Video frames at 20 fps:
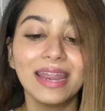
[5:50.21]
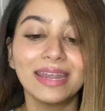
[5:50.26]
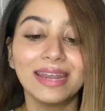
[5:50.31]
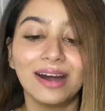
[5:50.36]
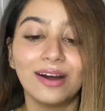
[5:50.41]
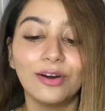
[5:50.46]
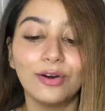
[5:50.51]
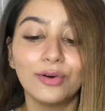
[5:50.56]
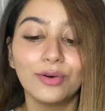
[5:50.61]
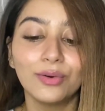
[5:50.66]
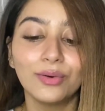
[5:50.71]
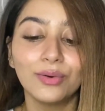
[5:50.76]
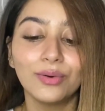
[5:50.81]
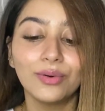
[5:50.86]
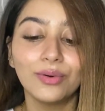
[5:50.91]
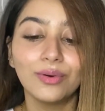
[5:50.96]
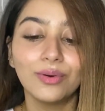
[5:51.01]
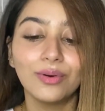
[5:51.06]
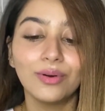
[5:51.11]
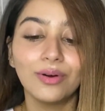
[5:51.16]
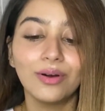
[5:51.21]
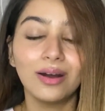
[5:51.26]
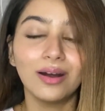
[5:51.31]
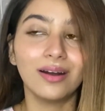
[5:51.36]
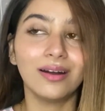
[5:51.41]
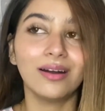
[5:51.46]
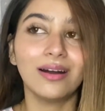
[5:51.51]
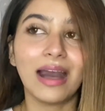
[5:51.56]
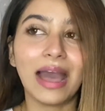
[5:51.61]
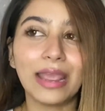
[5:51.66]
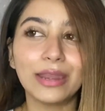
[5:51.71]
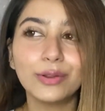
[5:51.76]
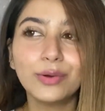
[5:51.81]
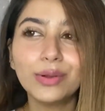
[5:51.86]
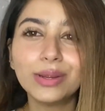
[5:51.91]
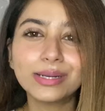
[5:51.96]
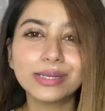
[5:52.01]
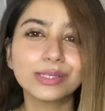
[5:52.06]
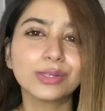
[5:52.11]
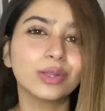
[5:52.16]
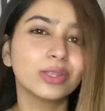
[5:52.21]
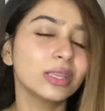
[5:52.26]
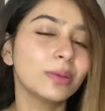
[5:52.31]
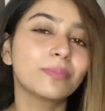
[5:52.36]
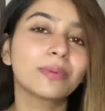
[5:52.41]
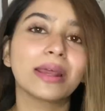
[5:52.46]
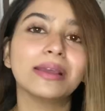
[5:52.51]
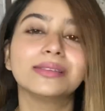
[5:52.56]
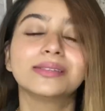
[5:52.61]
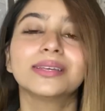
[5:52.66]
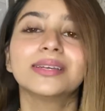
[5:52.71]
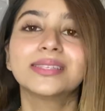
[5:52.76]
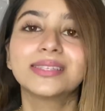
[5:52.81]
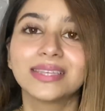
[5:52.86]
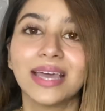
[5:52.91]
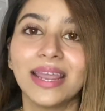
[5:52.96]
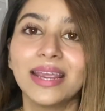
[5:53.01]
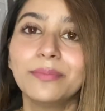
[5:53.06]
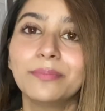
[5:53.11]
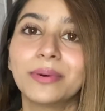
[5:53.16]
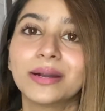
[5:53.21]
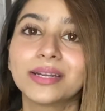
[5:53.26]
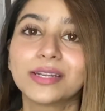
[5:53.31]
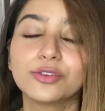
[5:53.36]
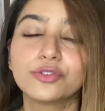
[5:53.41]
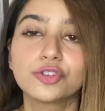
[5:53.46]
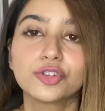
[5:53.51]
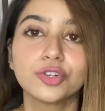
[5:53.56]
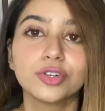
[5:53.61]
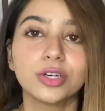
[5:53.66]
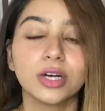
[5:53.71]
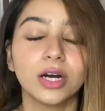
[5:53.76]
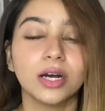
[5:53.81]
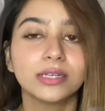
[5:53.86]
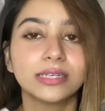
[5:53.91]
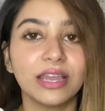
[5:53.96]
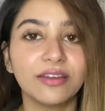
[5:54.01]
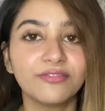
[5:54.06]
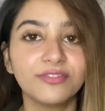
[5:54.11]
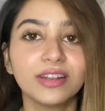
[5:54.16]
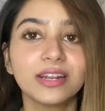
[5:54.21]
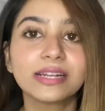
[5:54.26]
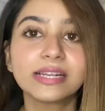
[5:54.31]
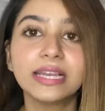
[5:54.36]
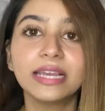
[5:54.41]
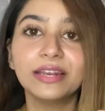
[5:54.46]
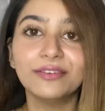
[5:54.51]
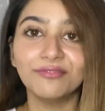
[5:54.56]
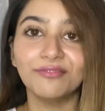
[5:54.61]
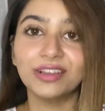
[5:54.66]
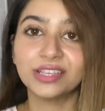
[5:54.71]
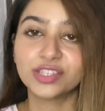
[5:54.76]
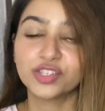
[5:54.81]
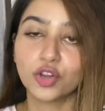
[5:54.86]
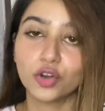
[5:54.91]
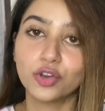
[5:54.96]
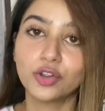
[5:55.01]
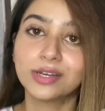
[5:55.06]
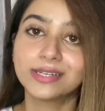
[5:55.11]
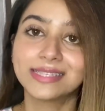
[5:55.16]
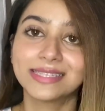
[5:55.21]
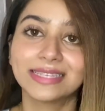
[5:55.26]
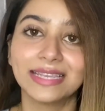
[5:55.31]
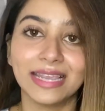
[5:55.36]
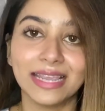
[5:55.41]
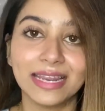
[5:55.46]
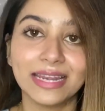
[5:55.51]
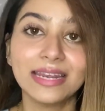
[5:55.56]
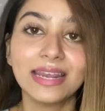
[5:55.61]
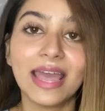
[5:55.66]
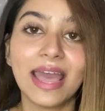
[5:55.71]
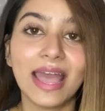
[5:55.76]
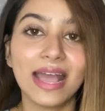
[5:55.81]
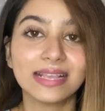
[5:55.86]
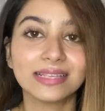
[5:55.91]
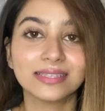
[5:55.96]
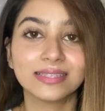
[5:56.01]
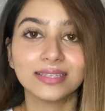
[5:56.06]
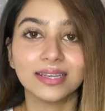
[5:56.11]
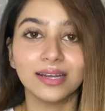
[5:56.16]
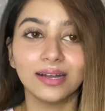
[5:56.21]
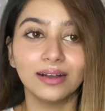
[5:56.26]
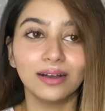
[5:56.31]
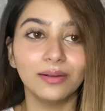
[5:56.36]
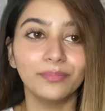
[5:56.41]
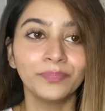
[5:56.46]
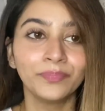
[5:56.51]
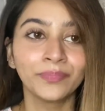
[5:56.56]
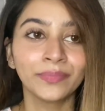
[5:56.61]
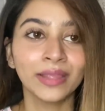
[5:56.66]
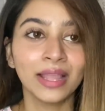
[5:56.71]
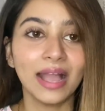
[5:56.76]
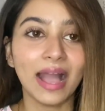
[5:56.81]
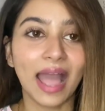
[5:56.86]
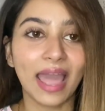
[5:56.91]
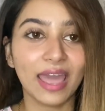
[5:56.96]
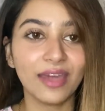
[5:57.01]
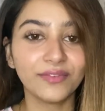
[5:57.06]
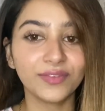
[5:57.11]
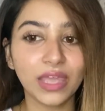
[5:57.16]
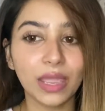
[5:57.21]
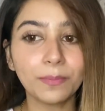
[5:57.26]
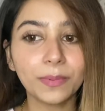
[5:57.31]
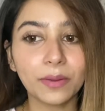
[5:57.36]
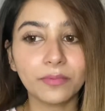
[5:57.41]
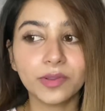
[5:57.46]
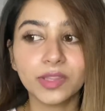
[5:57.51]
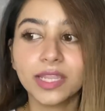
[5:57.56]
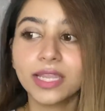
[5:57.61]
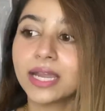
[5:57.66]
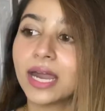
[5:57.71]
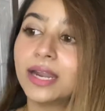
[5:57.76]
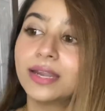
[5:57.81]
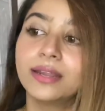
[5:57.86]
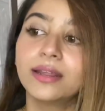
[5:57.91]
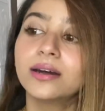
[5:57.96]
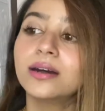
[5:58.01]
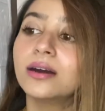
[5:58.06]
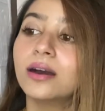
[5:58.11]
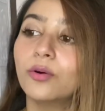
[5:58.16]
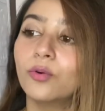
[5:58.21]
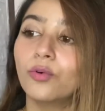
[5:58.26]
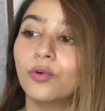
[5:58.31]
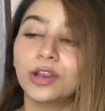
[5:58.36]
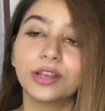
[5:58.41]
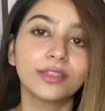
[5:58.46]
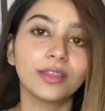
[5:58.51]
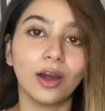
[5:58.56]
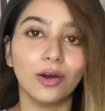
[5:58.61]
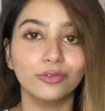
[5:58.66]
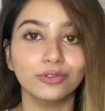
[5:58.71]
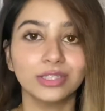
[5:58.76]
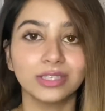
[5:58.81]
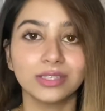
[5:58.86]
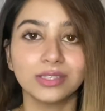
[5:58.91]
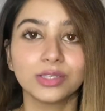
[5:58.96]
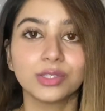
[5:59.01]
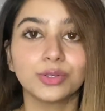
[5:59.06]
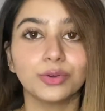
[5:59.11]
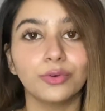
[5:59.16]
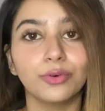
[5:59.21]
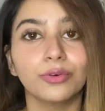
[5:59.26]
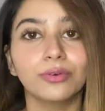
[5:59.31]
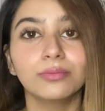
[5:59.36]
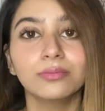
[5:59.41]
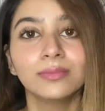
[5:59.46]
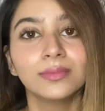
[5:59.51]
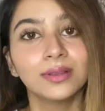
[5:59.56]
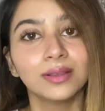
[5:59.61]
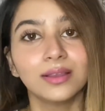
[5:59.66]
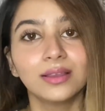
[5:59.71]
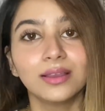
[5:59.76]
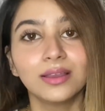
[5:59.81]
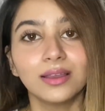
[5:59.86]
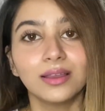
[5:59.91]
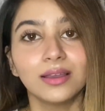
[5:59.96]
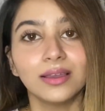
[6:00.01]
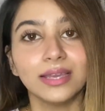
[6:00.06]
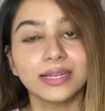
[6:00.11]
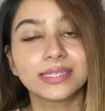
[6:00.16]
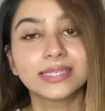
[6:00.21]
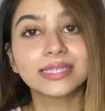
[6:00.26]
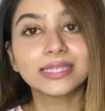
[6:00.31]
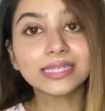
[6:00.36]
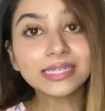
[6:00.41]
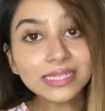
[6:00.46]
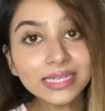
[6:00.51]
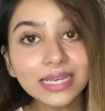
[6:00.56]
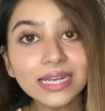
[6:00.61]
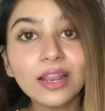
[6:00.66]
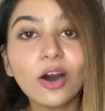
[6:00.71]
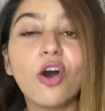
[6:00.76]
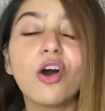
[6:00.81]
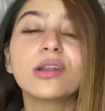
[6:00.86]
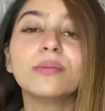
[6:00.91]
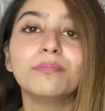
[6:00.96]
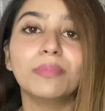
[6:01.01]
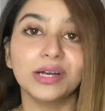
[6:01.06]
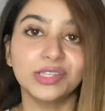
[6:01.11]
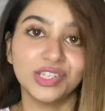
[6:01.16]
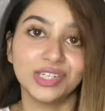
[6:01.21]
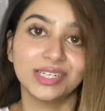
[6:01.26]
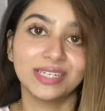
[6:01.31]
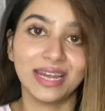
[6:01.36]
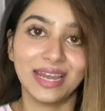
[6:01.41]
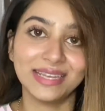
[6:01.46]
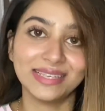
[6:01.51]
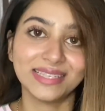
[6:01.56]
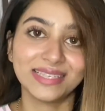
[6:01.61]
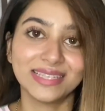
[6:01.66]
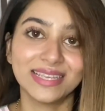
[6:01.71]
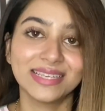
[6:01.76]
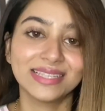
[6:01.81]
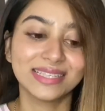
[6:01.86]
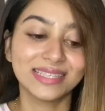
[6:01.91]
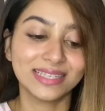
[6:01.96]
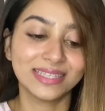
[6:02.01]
Now I know it is on the pricier side, but you should definitely invest on your skin, as I have kept everything under 1000, so it's still on budget, guys.